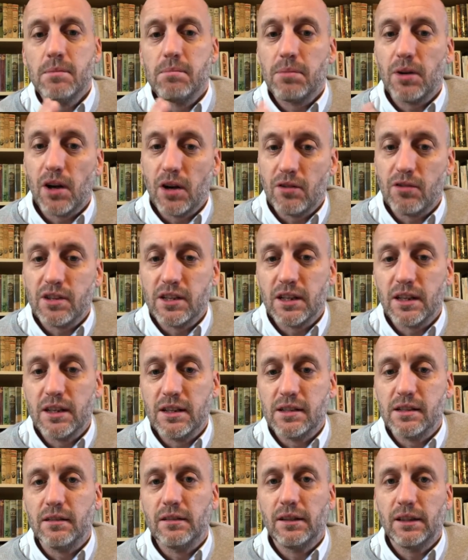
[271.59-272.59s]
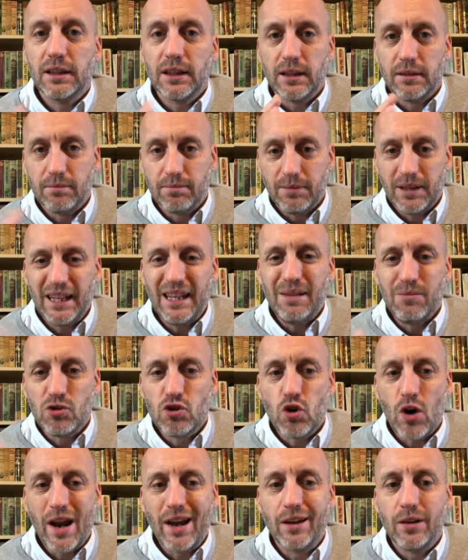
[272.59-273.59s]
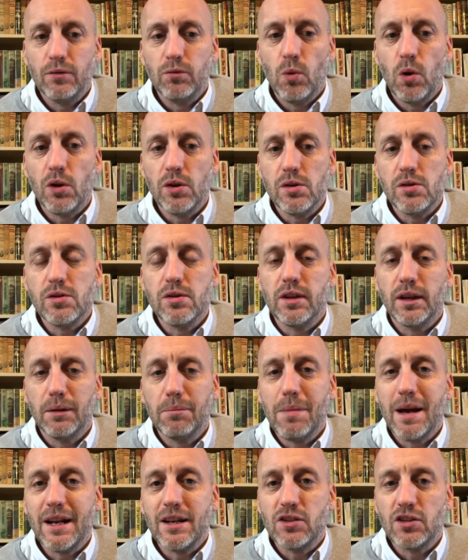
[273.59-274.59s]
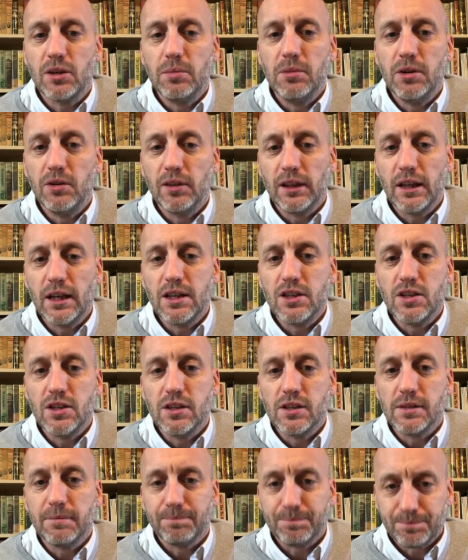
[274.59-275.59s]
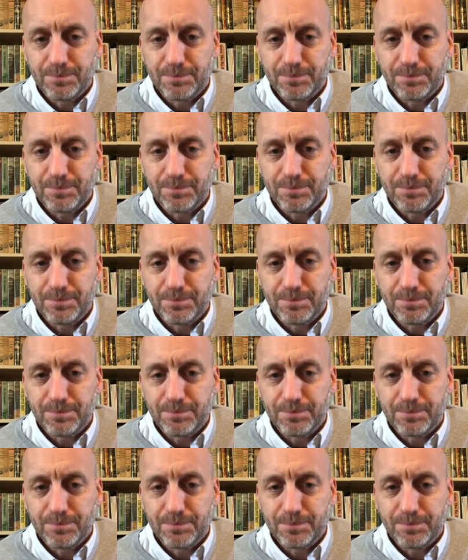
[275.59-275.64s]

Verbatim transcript: prioritize, and kind of keep track of what you're doing and manage communications.